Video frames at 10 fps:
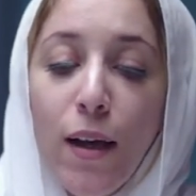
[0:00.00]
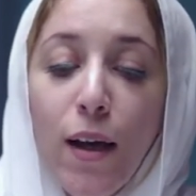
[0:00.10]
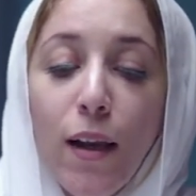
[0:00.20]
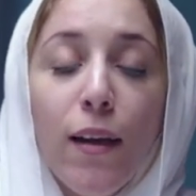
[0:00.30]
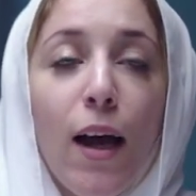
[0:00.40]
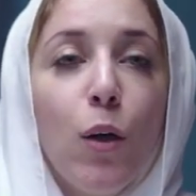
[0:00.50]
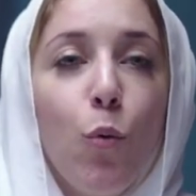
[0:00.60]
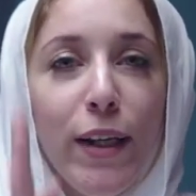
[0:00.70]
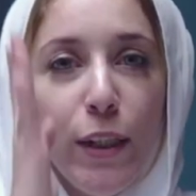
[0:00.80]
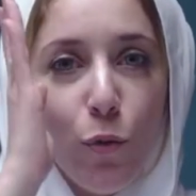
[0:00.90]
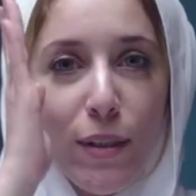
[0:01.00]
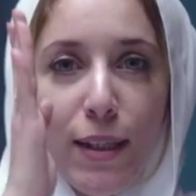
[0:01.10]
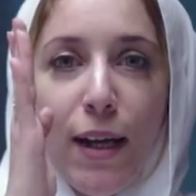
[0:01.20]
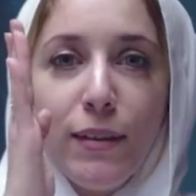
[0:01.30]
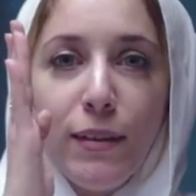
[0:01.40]
like when you
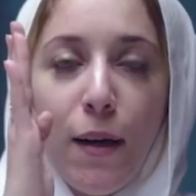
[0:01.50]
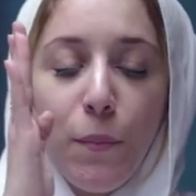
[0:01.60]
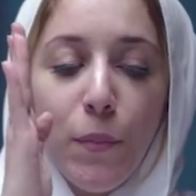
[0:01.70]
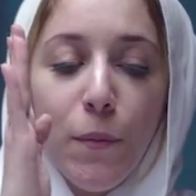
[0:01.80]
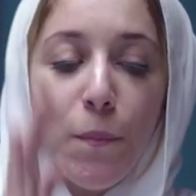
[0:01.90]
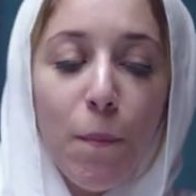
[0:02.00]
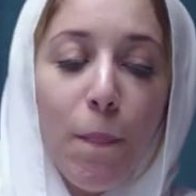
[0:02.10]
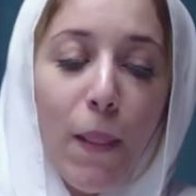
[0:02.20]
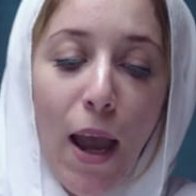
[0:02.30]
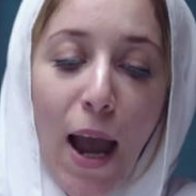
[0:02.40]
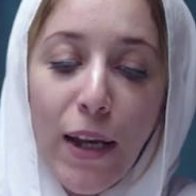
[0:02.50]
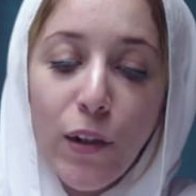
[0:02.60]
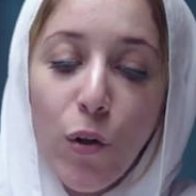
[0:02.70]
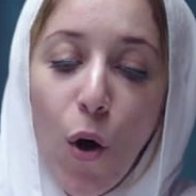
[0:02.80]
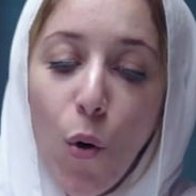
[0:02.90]
stand up.
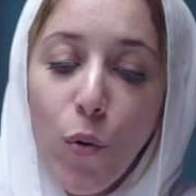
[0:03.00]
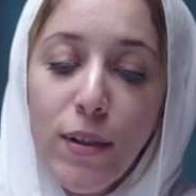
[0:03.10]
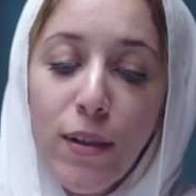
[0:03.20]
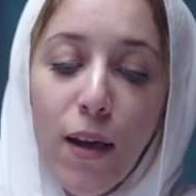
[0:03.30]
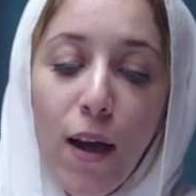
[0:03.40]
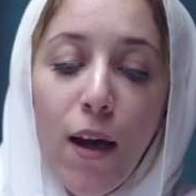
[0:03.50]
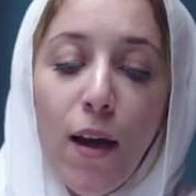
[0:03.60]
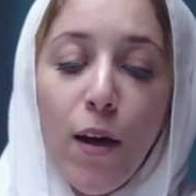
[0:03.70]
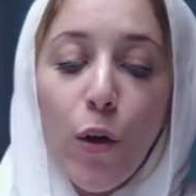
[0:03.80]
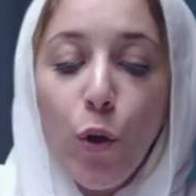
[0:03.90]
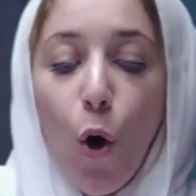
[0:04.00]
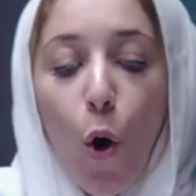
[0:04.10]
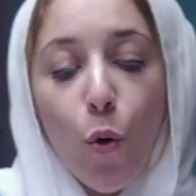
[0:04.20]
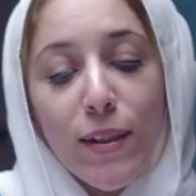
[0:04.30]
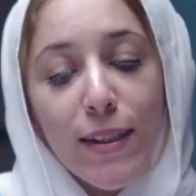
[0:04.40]
And rows
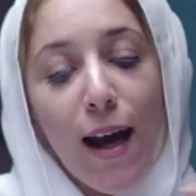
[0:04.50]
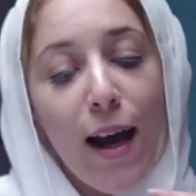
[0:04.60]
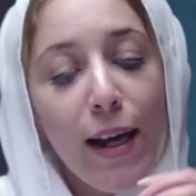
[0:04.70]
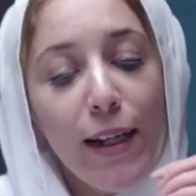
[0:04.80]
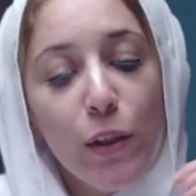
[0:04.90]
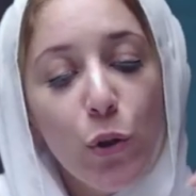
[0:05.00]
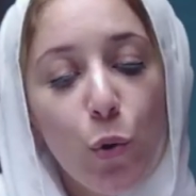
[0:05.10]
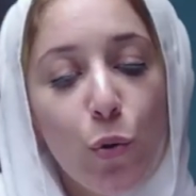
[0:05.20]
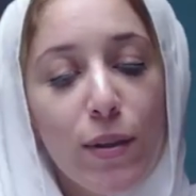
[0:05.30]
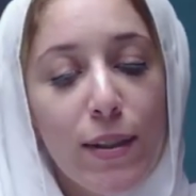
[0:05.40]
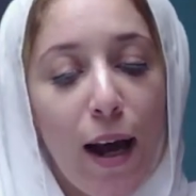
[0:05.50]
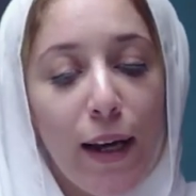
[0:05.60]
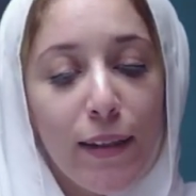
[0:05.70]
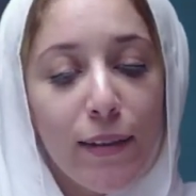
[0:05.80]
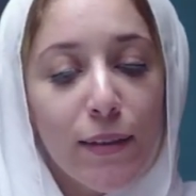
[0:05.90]
go side to
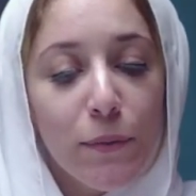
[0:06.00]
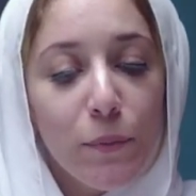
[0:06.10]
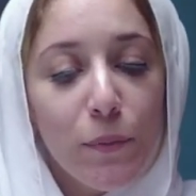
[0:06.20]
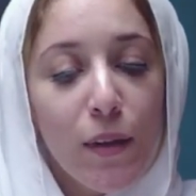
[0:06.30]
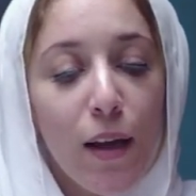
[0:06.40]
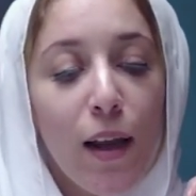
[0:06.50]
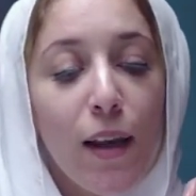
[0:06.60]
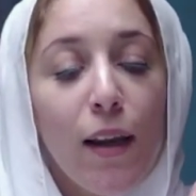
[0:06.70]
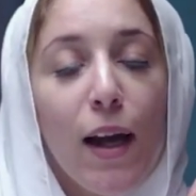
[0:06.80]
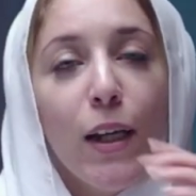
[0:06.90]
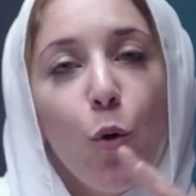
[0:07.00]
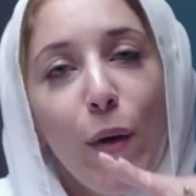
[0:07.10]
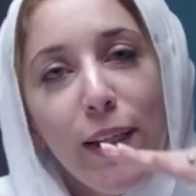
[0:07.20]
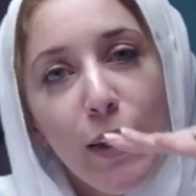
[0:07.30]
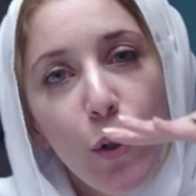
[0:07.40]
side, like
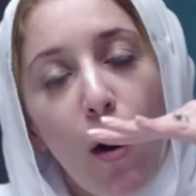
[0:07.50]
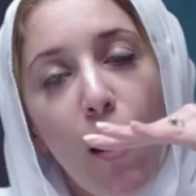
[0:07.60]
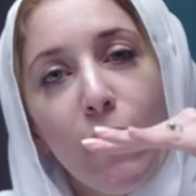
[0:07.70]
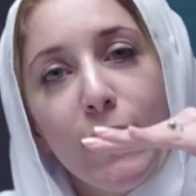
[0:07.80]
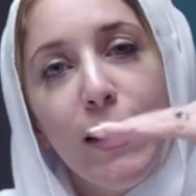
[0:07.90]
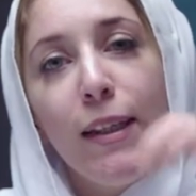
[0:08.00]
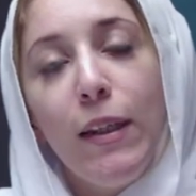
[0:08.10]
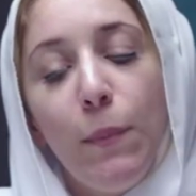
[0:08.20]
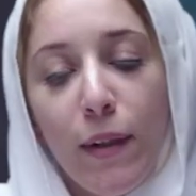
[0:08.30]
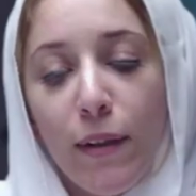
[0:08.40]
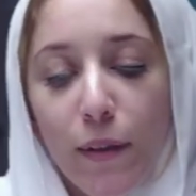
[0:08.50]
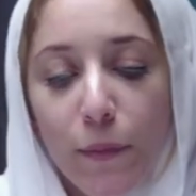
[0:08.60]
when you are sleeping.